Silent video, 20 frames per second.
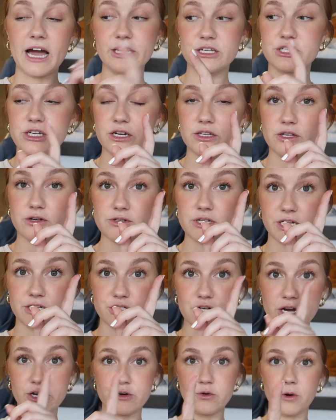I just took those like
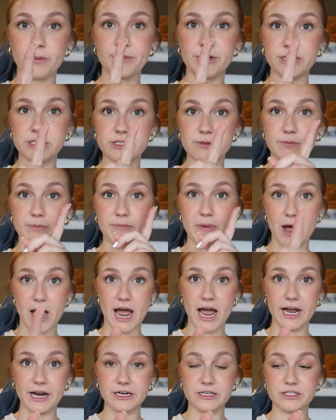ginormous
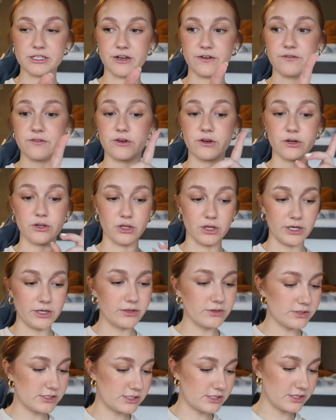bags of
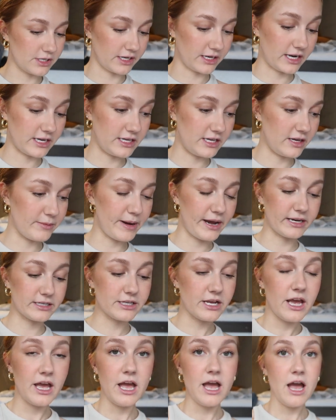clothes, like IKEA bags,